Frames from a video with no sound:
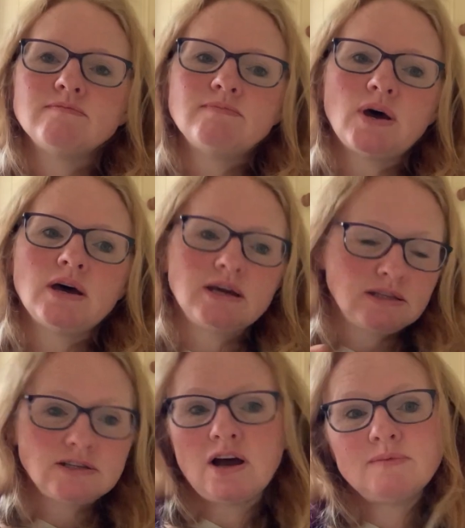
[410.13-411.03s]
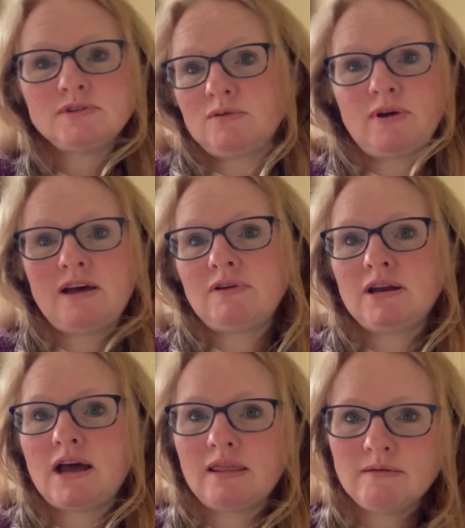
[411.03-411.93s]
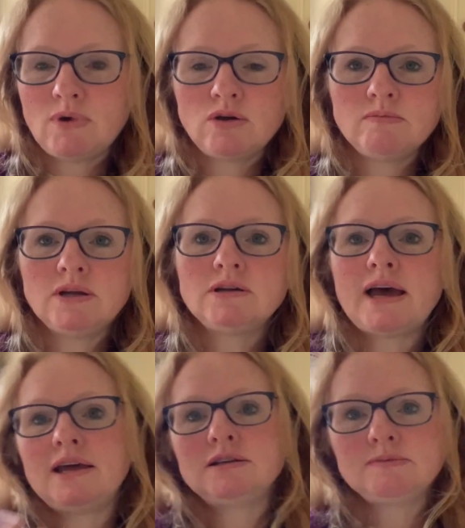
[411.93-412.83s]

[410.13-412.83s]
But in times that we're having at the moment, and